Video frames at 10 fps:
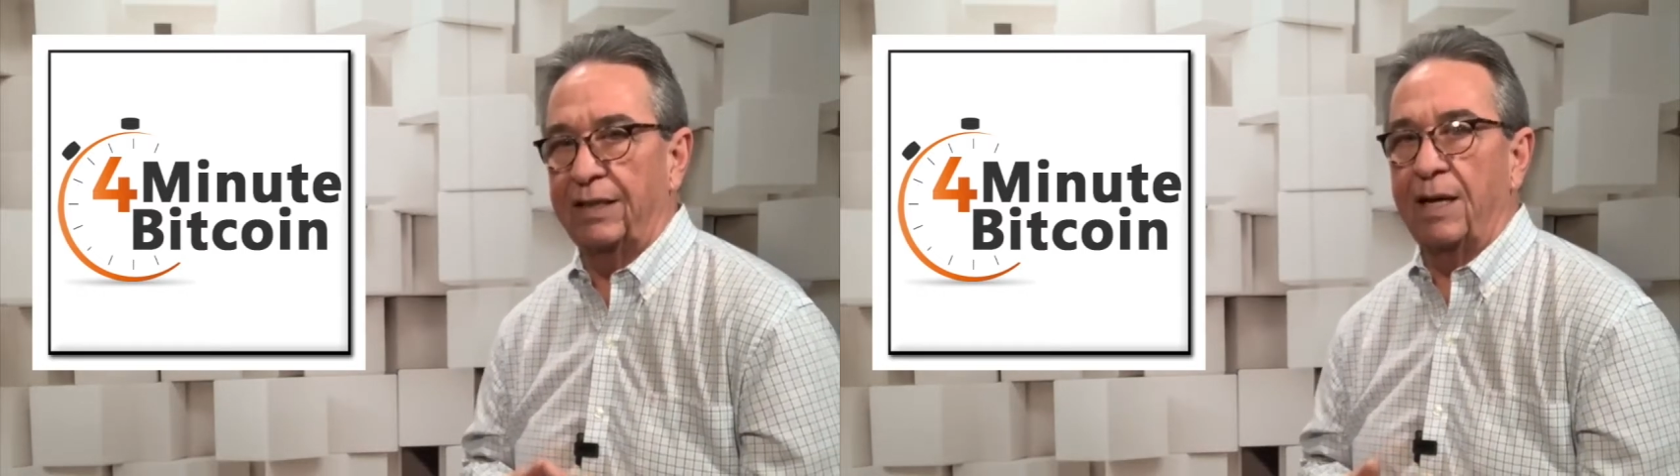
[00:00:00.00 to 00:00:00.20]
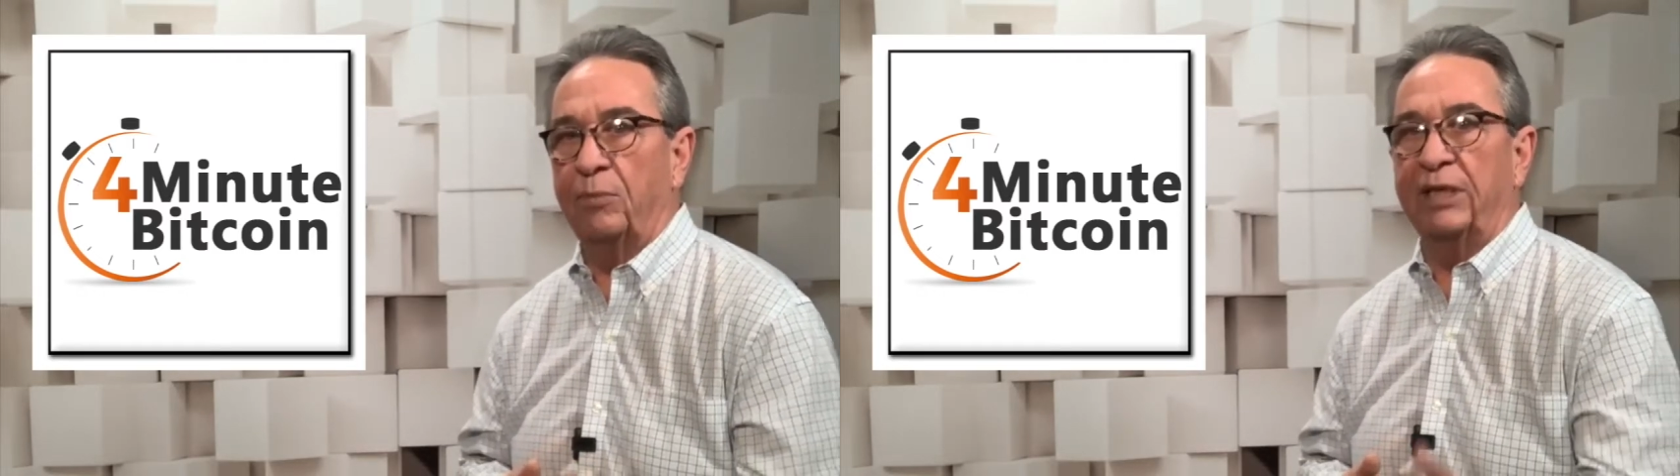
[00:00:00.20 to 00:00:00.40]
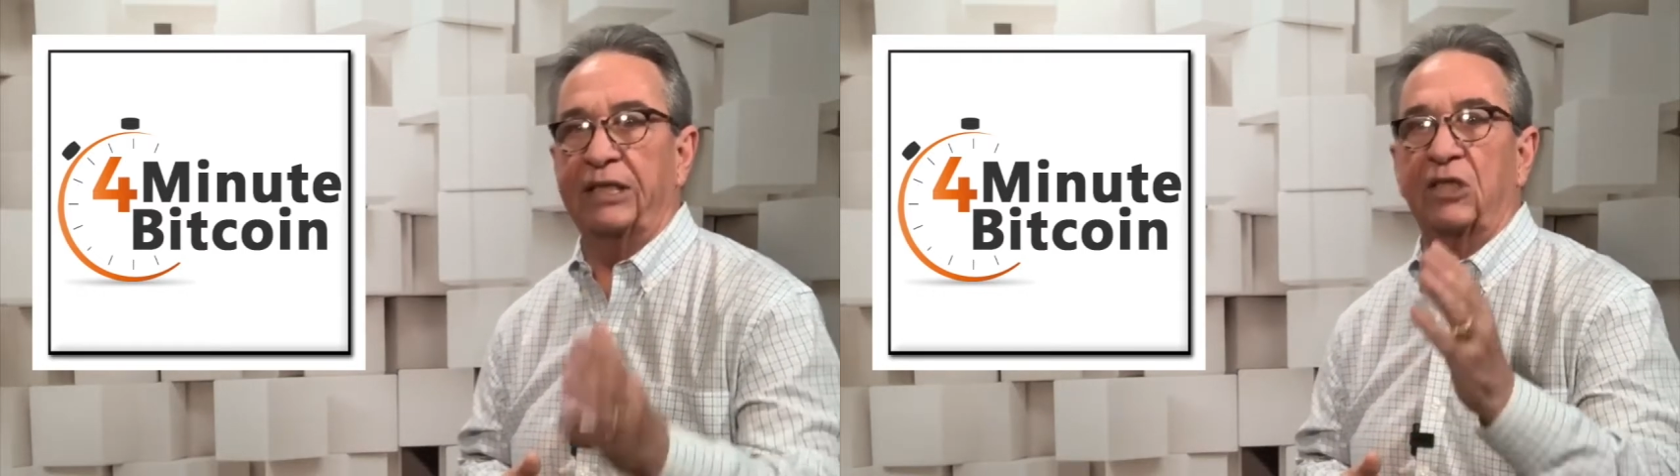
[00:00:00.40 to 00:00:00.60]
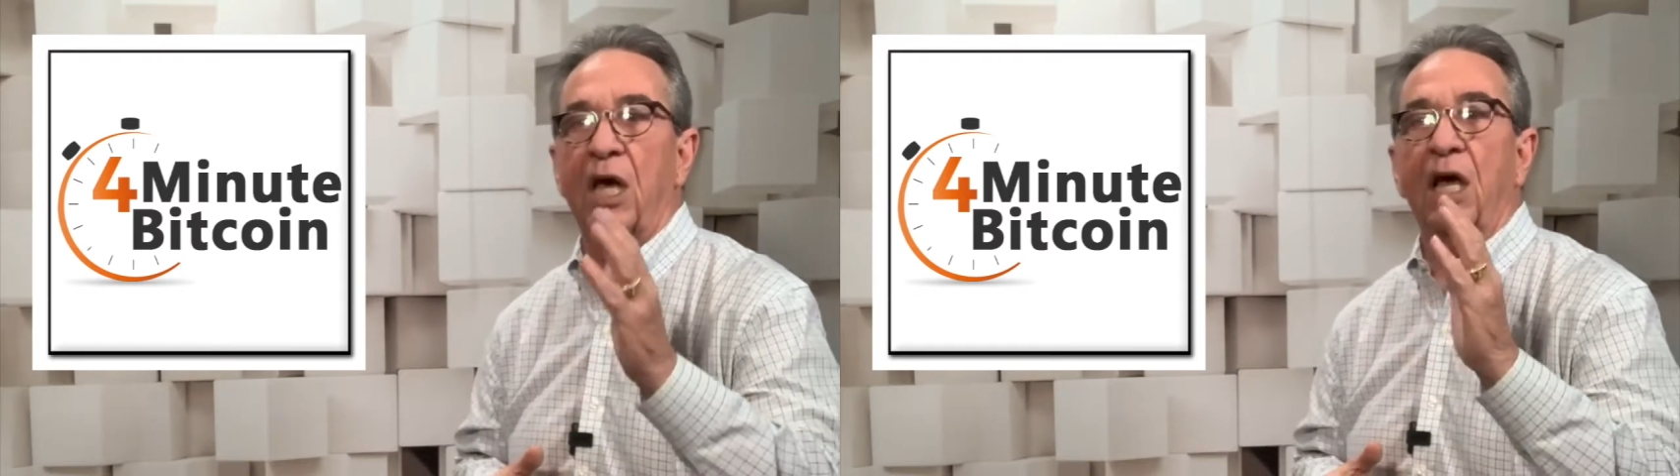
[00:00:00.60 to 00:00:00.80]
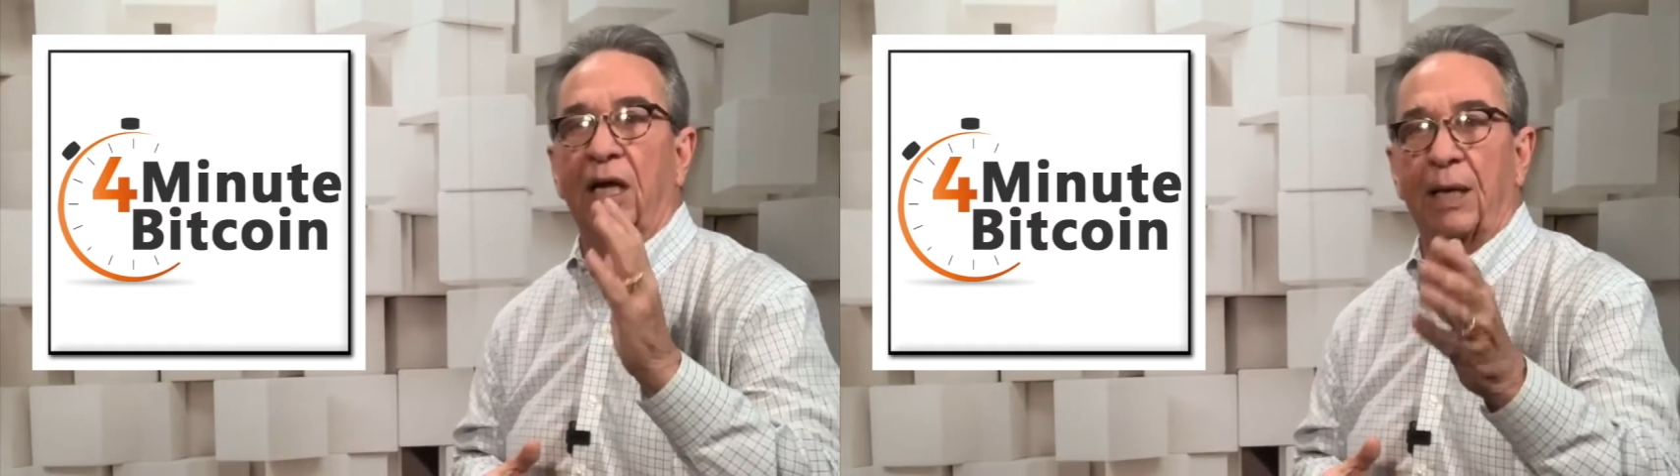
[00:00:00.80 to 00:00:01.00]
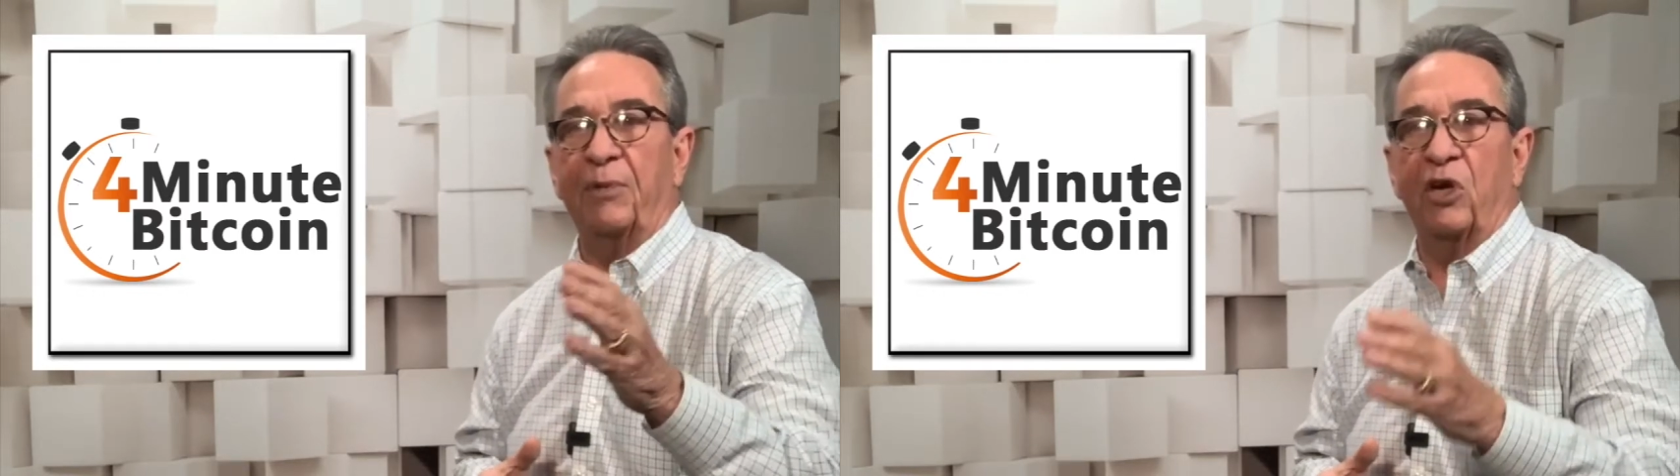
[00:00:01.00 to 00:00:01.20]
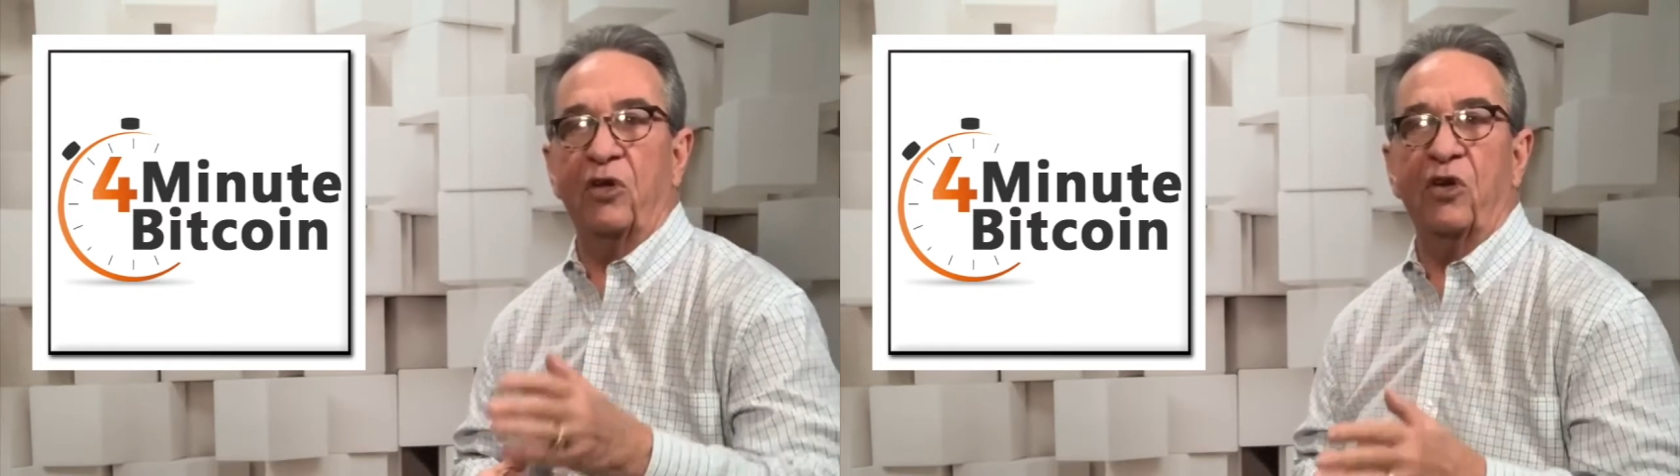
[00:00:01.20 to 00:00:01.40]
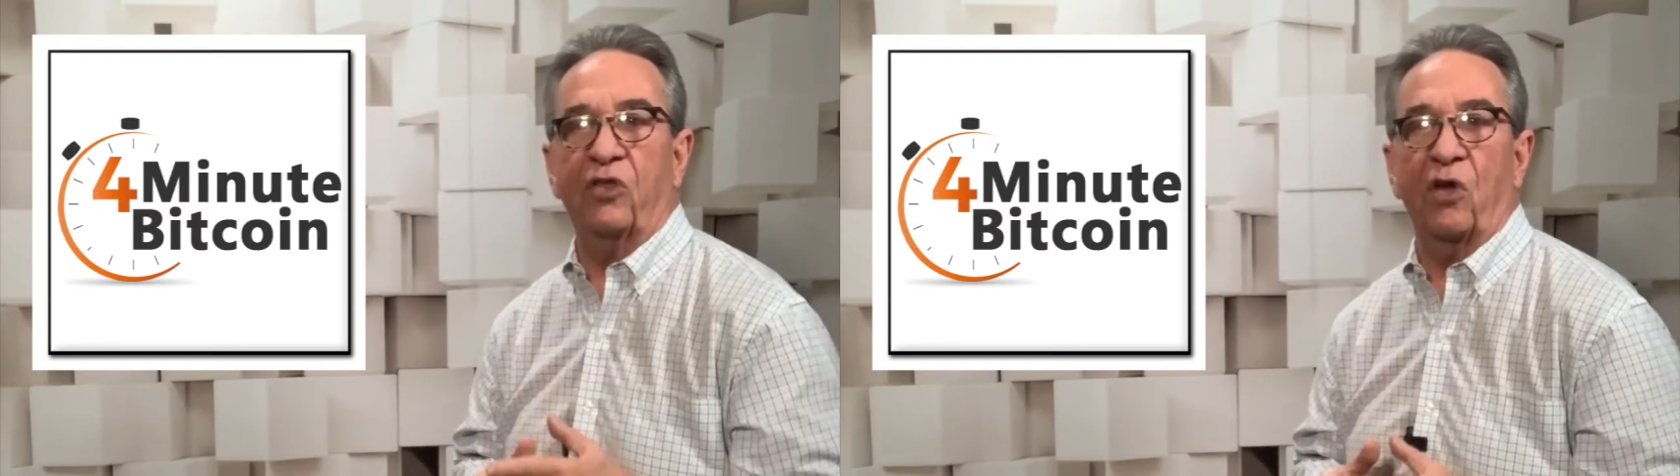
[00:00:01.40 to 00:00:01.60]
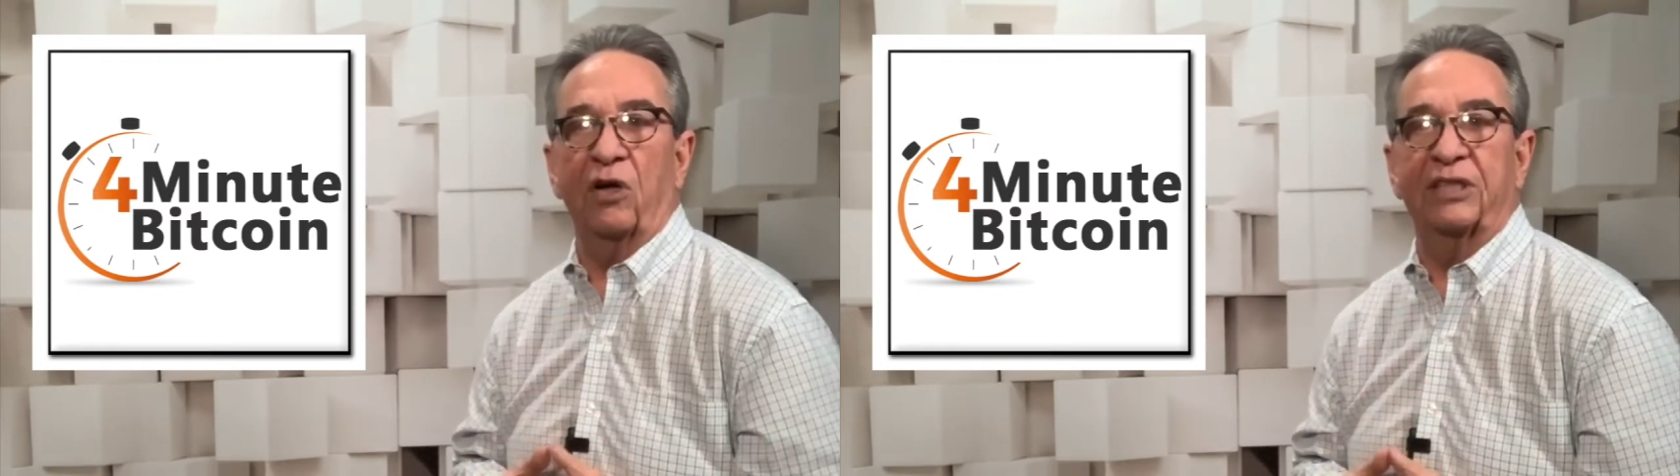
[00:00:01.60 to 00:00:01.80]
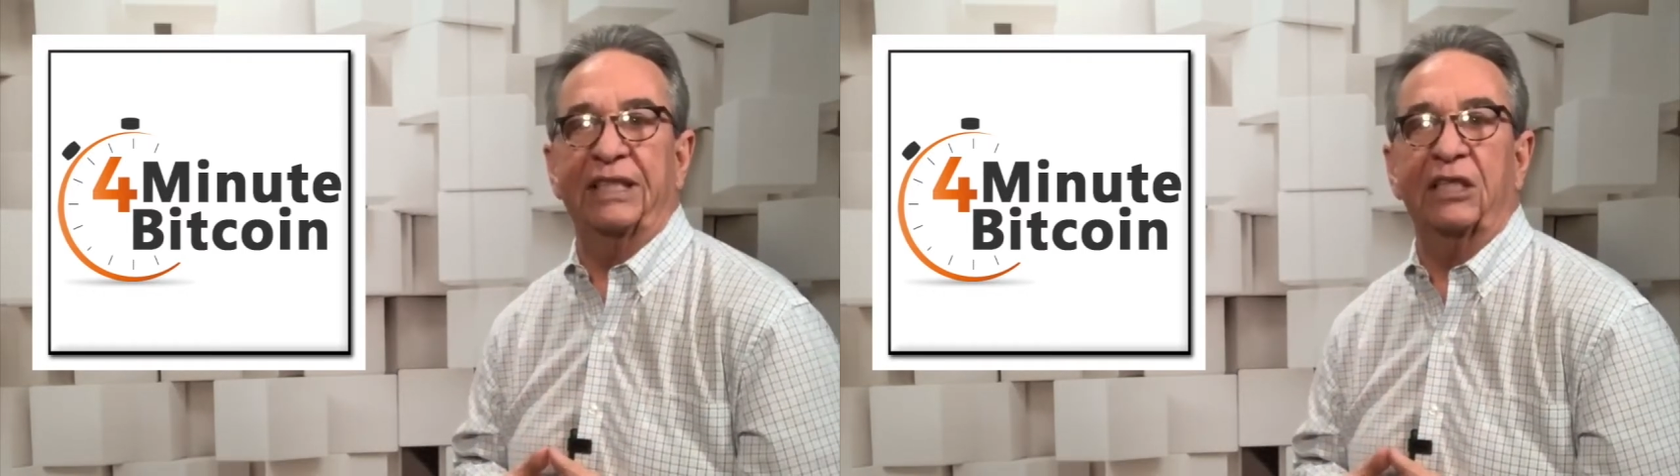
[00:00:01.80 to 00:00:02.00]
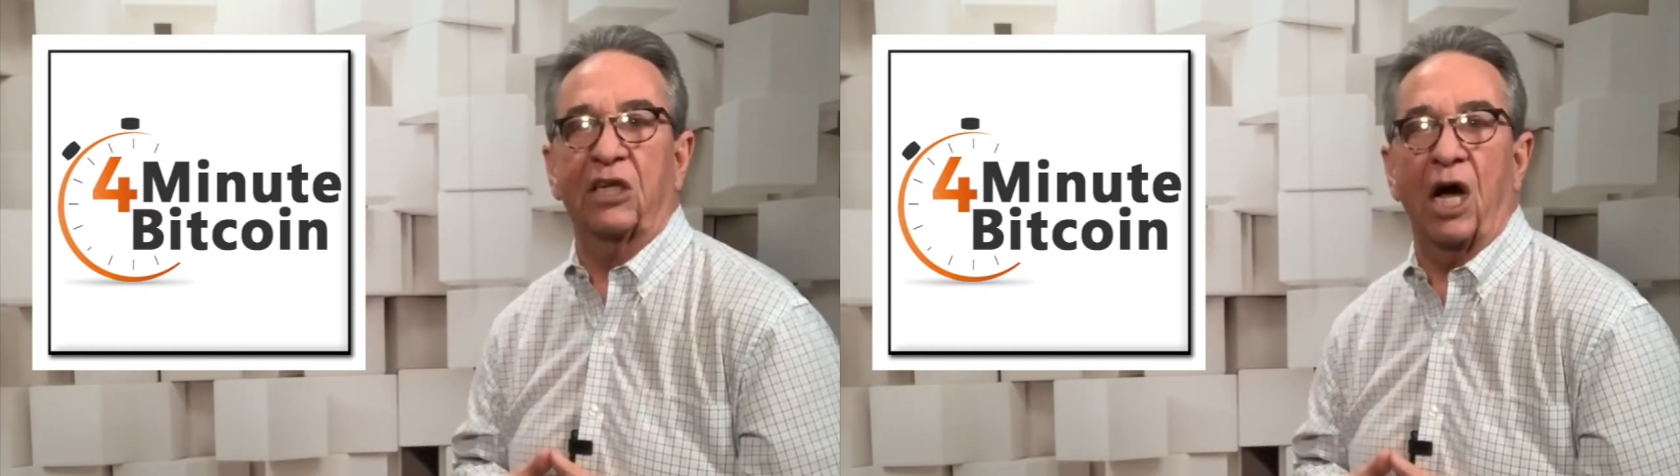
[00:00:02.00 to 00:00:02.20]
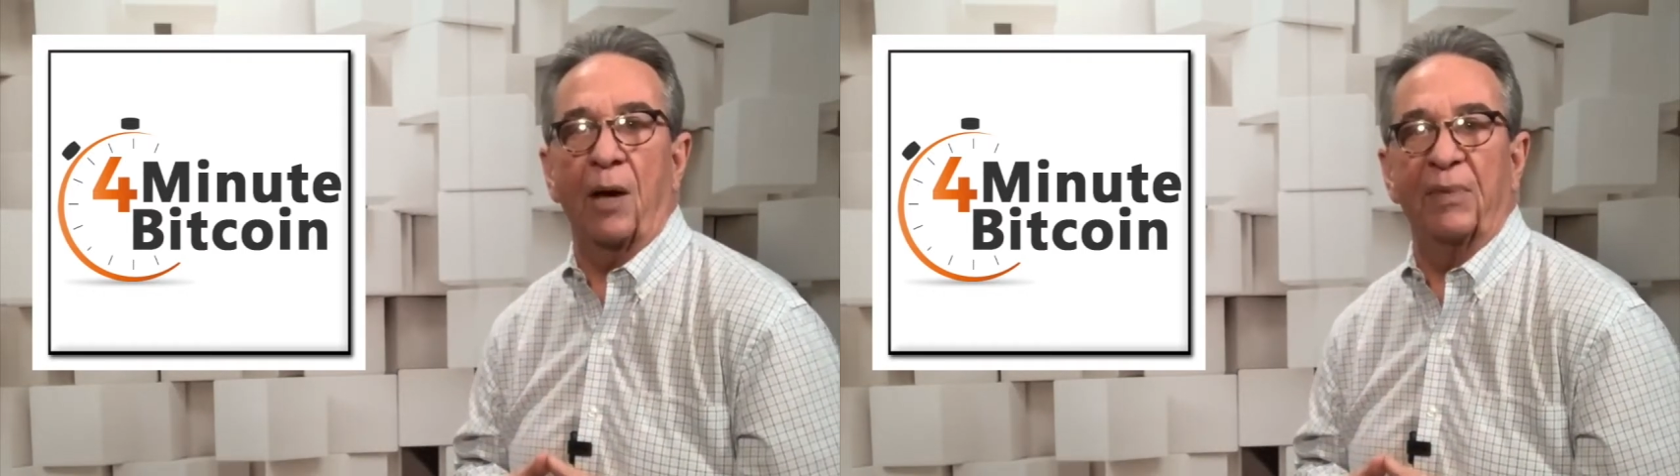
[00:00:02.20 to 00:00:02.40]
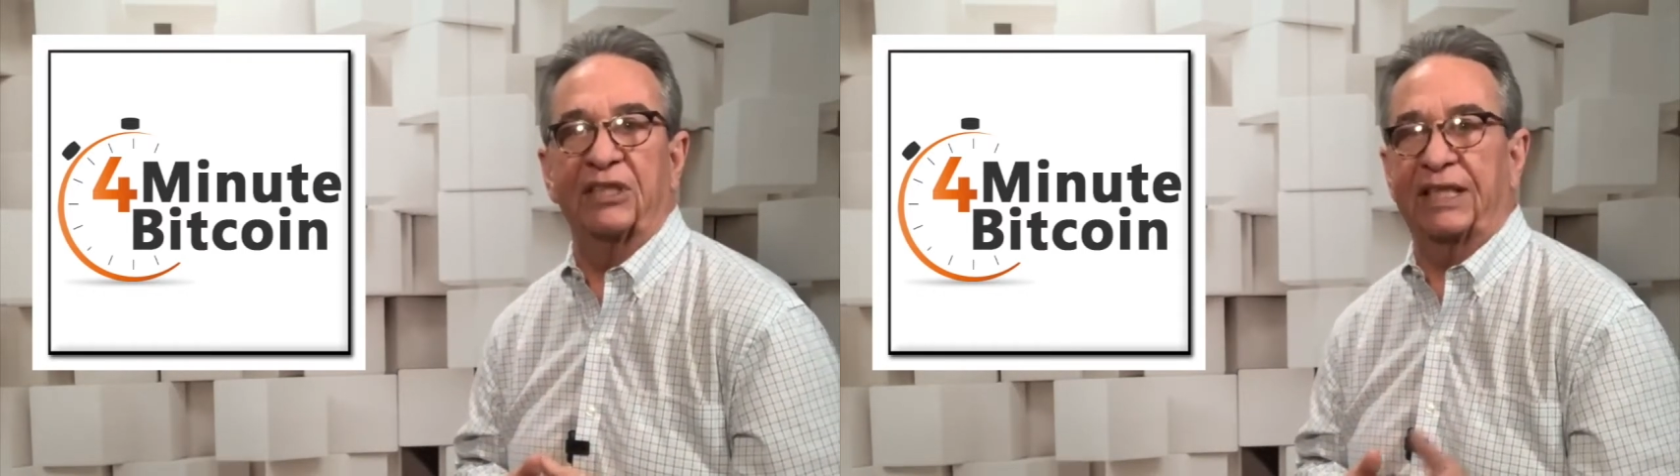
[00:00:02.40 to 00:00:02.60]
Please, let me know your thoughts in the comments.